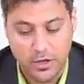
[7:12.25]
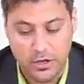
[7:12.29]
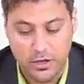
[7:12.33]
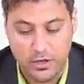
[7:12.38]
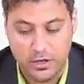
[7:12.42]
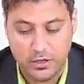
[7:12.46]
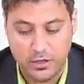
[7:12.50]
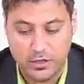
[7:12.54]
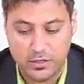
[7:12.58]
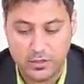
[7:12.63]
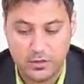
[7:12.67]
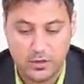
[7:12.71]

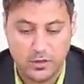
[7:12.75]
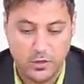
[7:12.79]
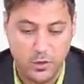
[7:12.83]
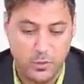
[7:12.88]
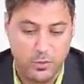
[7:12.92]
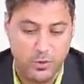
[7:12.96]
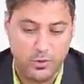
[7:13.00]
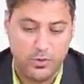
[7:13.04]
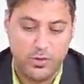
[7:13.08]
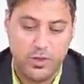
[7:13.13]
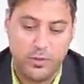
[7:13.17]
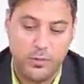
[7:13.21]
Is you
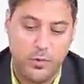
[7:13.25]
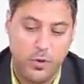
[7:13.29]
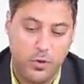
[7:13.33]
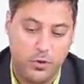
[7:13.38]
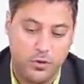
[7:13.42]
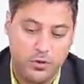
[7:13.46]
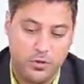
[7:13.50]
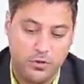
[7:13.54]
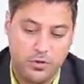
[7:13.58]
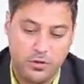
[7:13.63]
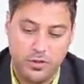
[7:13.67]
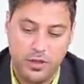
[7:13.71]
put them
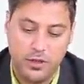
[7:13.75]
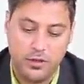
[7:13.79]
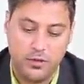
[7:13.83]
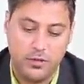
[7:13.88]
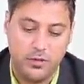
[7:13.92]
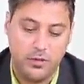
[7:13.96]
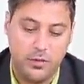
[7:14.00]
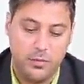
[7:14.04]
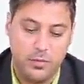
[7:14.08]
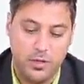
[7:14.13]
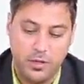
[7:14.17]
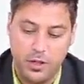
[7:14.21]
all in
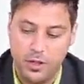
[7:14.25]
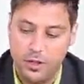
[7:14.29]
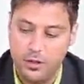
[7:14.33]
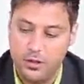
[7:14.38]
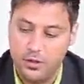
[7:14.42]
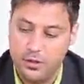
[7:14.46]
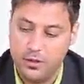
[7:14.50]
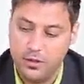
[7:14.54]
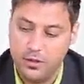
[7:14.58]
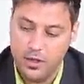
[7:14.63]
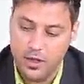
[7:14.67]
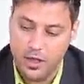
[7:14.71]
the middle,
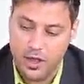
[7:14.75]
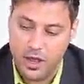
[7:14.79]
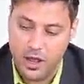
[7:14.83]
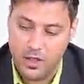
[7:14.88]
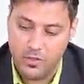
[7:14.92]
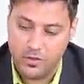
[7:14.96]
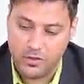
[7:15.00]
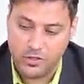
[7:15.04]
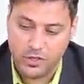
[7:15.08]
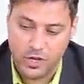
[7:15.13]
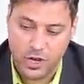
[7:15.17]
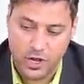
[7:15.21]

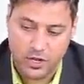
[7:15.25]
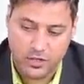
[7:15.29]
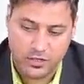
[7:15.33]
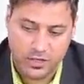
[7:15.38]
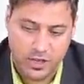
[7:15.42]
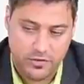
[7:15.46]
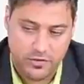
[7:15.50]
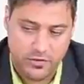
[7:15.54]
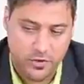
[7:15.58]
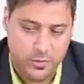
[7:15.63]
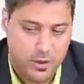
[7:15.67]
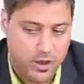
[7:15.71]
and the child,
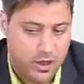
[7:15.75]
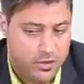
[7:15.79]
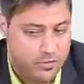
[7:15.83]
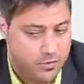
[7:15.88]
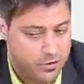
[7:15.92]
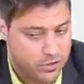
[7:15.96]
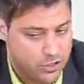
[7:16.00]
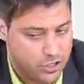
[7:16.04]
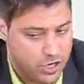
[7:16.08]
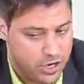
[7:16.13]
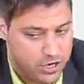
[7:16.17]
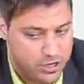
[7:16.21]

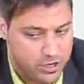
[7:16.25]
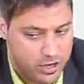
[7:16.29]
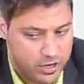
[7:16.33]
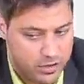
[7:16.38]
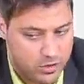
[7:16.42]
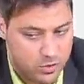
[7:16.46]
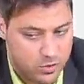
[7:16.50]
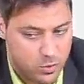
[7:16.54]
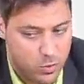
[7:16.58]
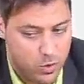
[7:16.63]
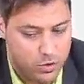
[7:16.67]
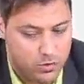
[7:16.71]
every child
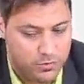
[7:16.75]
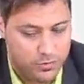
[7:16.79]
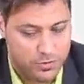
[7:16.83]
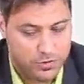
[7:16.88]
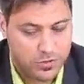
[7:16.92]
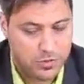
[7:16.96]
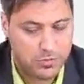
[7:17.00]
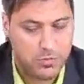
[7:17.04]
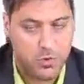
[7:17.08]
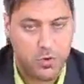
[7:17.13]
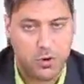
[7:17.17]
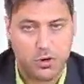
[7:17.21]
gets one of the
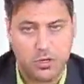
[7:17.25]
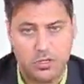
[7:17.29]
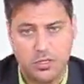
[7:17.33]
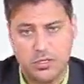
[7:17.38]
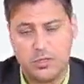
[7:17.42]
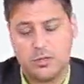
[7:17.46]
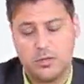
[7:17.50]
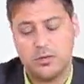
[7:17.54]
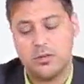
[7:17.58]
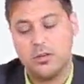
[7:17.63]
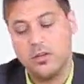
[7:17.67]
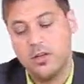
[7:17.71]

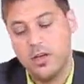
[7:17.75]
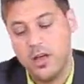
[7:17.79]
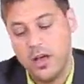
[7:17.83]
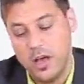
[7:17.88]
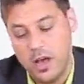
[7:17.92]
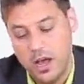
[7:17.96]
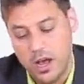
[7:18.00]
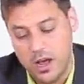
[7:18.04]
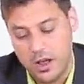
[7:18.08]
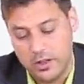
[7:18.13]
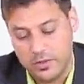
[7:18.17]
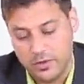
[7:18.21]
boards.
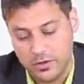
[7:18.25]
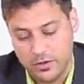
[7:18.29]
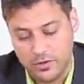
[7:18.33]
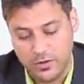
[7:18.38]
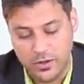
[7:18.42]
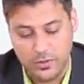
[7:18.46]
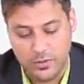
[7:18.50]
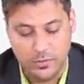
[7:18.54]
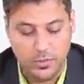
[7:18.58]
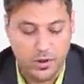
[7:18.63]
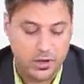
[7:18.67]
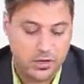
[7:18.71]
And
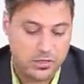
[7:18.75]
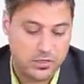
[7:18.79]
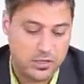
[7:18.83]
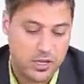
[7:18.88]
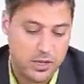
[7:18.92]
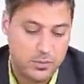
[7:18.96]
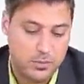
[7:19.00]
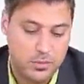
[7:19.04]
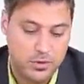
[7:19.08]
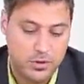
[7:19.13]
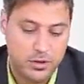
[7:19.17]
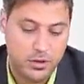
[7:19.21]
then, for
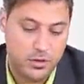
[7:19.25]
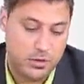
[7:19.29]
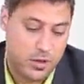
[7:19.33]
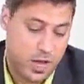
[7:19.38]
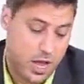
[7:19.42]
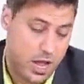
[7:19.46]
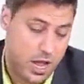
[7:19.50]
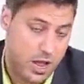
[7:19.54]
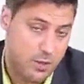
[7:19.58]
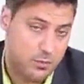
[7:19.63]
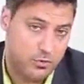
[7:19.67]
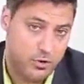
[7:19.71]
example,
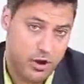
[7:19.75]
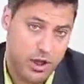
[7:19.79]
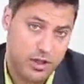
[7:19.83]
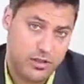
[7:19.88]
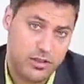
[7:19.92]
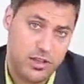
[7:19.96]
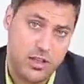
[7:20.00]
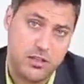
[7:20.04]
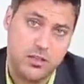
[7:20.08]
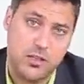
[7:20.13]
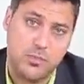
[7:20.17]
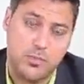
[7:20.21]
I'm a
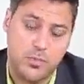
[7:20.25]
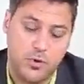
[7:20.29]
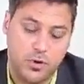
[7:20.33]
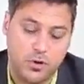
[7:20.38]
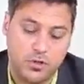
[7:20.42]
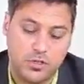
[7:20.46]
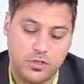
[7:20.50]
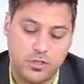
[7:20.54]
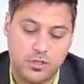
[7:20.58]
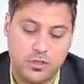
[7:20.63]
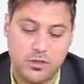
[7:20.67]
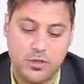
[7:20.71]
right-handed
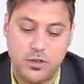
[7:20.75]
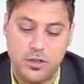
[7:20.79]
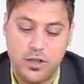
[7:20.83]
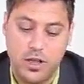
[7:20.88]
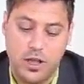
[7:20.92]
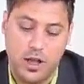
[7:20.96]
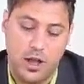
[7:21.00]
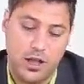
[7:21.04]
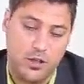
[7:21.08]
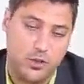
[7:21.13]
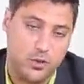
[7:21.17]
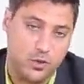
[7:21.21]
person.
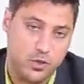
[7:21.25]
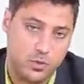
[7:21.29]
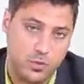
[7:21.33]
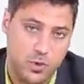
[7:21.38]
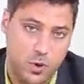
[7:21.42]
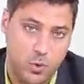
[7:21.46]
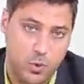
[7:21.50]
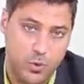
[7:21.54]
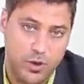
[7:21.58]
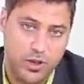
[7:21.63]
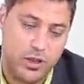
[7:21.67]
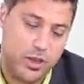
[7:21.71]
I use my
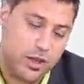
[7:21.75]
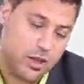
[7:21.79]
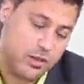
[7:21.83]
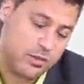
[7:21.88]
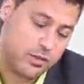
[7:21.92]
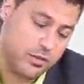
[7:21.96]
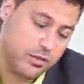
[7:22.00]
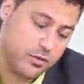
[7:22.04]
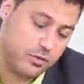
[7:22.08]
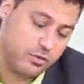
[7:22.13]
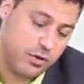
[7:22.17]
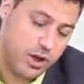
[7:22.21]
weak hand
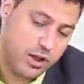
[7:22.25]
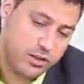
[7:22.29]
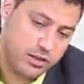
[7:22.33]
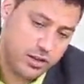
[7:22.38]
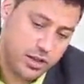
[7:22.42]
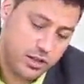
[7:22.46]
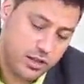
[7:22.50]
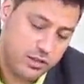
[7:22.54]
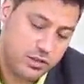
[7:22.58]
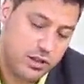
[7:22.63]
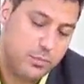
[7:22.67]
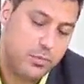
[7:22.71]
and the right
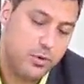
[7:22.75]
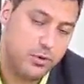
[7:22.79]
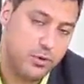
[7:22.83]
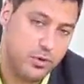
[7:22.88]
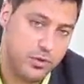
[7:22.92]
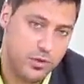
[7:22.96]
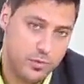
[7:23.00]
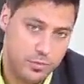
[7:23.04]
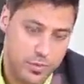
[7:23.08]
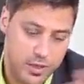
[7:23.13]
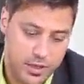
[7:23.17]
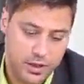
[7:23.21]
hand I put
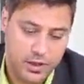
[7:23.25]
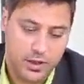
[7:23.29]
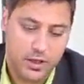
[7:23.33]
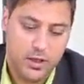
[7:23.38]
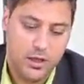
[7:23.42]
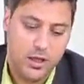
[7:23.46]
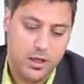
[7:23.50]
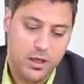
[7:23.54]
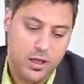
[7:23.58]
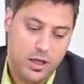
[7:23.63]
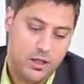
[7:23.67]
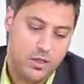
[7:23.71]
on the back,
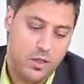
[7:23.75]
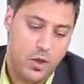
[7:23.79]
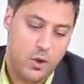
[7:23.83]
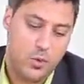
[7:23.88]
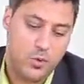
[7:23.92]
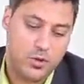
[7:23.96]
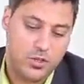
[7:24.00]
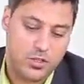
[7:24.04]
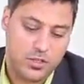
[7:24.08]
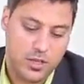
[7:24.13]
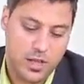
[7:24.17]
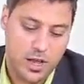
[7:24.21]
and now
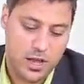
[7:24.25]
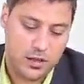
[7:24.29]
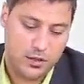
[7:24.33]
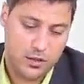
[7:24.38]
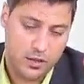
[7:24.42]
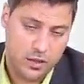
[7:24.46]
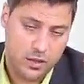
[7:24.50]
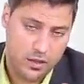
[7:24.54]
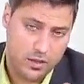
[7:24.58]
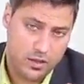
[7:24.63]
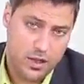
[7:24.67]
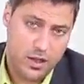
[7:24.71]
we start.
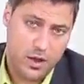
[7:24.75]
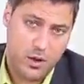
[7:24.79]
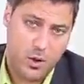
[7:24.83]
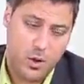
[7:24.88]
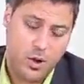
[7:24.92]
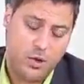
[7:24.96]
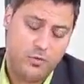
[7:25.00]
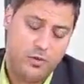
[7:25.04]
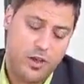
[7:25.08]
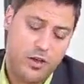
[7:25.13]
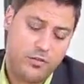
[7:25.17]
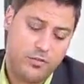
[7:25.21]

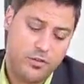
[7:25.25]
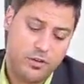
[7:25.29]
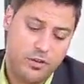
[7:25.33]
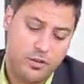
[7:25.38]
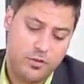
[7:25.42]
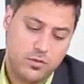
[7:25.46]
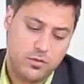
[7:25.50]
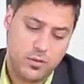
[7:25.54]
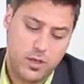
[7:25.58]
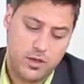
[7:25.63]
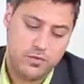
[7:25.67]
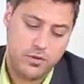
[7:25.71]

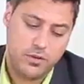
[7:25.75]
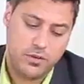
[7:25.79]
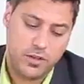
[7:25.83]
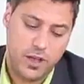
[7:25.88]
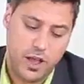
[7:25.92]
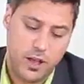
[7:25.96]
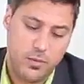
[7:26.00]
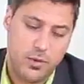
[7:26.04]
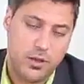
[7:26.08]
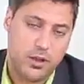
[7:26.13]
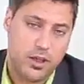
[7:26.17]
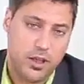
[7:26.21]
Every
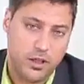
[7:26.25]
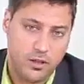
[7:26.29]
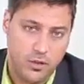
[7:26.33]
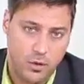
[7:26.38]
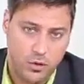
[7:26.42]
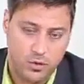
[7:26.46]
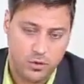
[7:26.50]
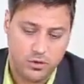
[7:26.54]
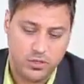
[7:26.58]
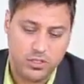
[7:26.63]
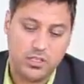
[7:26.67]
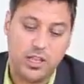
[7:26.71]
time I can
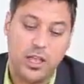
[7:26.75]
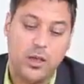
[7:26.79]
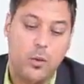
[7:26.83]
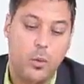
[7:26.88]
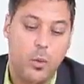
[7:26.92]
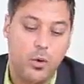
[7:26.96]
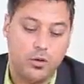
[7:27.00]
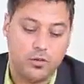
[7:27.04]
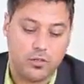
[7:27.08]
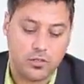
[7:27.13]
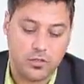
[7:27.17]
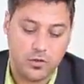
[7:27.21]
only take
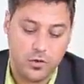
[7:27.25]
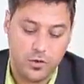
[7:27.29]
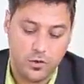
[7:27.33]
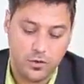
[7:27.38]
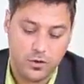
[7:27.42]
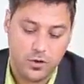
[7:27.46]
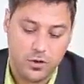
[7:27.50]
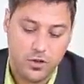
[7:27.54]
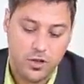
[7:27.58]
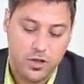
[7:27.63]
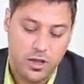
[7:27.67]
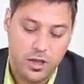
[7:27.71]
1
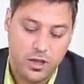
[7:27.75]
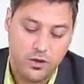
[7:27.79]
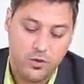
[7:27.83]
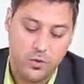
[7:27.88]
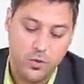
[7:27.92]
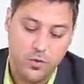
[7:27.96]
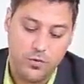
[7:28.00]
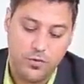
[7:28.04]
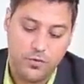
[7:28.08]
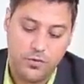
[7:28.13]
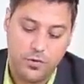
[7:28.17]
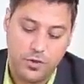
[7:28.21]
stone, and
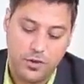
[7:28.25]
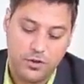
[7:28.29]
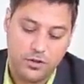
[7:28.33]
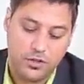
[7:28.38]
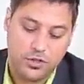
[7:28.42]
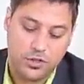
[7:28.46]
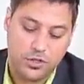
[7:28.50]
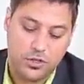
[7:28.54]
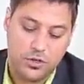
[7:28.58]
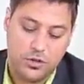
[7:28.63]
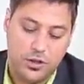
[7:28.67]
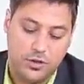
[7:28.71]
who
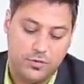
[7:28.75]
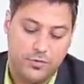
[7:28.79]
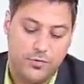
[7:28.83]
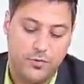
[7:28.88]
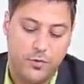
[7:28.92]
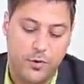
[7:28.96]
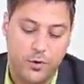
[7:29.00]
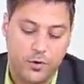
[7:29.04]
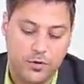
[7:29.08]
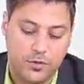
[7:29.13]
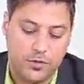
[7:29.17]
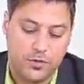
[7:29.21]
finished at
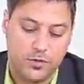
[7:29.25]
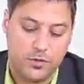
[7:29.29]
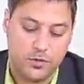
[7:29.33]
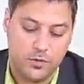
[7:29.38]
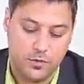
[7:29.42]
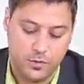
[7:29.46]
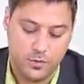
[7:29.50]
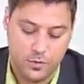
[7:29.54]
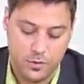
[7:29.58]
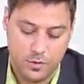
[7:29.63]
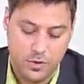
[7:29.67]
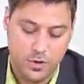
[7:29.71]
first
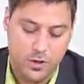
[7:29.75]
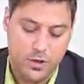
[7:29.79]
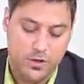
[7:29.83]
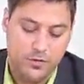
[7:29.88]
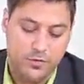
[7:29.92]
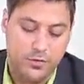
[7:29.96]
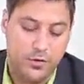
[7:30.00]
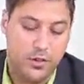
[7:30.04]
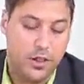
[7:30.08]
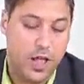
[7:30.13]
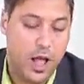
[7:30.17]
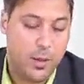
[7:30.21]
to
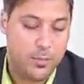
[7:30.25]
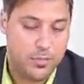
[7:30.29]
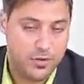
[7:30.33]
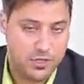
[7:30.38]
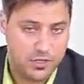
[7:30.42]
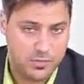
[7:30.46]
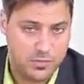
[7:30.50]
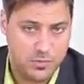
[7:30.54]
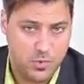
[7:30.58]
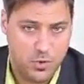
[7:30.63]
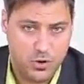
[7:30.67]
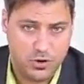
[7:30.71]
fill up
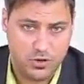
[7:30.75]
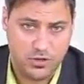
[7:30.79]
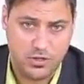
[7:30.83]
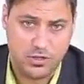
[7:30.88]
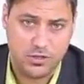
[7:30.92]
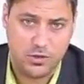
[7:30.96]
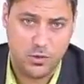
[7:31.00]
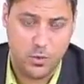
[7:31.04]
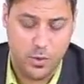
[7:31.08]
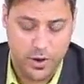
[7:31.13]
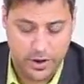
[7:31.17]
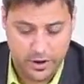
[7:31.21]
his board
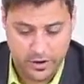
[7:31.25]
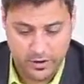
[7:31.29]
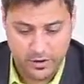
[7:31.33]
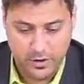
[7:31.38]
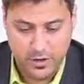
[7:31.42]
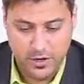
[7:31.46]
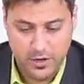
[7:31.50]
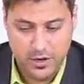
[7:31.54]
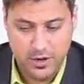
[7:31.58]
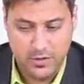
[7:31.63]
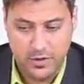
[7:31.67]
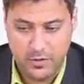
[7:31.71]
is the winner.
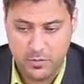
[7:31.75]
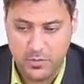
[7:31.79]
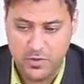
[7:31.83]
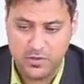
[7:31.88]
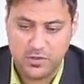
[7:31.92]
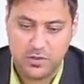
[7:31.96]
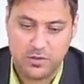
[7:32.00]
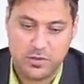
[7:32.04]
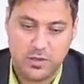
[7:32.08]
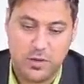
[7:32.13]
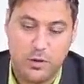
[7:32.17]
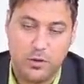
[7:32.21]
That
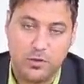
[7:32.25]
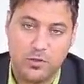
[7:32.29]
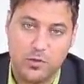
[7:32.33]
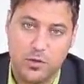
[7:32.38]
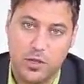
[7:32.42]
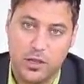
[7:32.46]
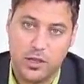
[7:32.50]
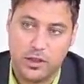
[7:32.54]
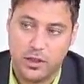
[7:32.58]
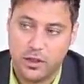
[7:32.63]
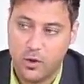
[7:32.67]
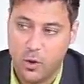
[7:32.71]
means it's also
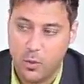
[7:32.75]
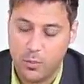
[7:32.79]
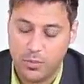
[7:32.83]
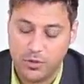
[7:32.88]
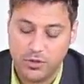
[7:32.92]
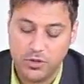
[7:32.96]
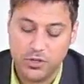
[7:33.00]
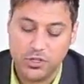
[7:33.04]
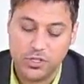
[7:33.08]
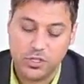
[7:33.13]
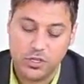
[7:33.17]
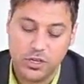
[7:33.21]
like a
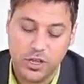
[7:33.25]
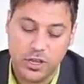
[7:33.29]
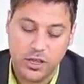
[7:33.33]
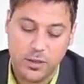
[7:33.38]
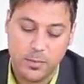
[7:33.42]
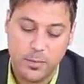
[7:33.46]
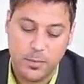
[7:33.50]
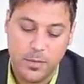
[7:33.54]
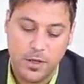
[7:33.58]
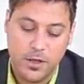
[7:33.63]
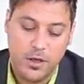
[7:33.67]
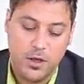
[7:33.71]
competition
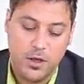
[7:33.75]
game.